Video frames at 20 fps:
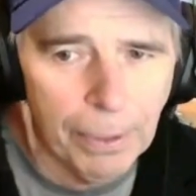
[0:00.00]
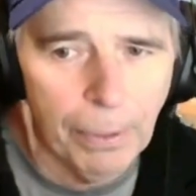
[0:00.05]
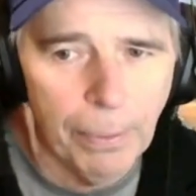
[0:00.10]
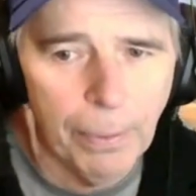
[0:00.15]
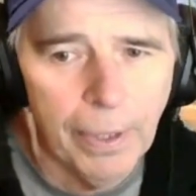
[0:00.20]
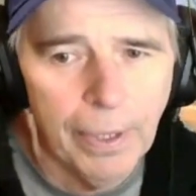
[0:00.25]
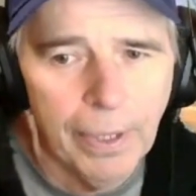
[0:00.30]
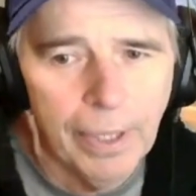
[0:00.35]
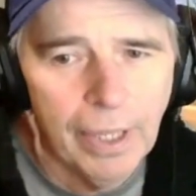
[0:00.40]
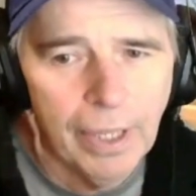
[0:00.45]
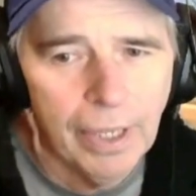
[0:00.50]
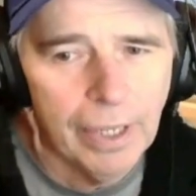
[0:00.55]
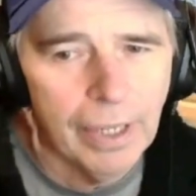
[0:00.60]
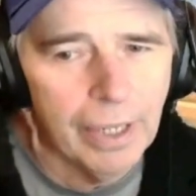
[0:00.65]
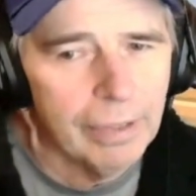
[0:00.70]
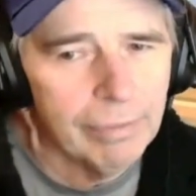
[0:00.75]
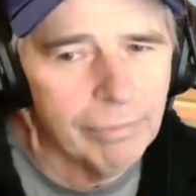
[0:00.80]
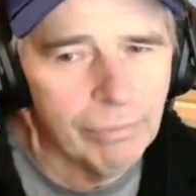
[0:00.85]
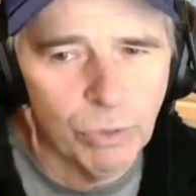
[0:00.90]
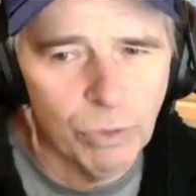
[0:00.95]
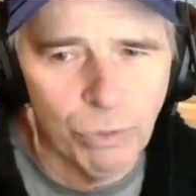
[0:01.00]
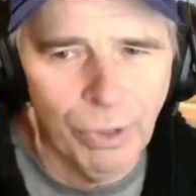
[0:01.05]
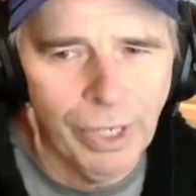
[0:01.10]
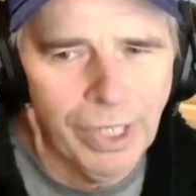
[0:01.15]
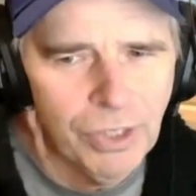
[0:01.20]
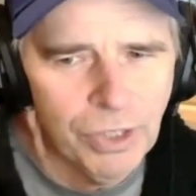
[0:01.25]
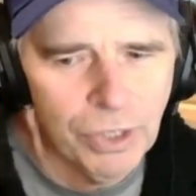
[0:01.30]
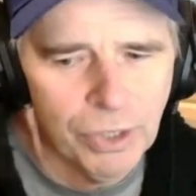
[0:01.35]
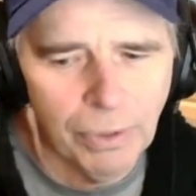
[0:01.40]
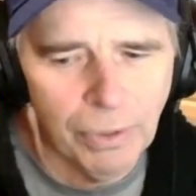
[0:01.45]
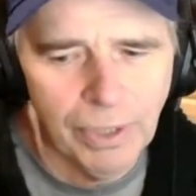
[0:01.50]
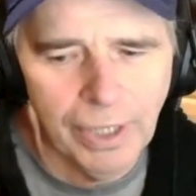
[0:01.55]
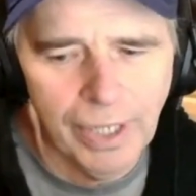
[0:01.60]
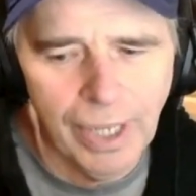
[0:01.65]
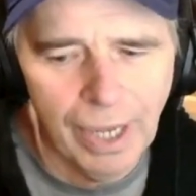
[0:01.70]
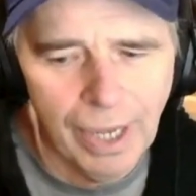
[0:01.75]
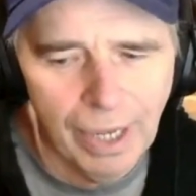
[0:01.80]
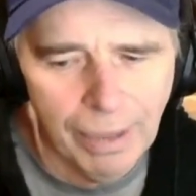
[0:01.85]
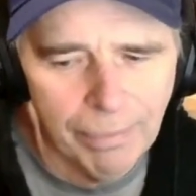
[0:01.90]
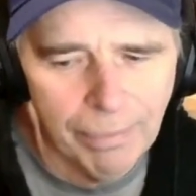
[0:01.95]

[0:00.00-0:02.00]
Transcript: you. Great show today.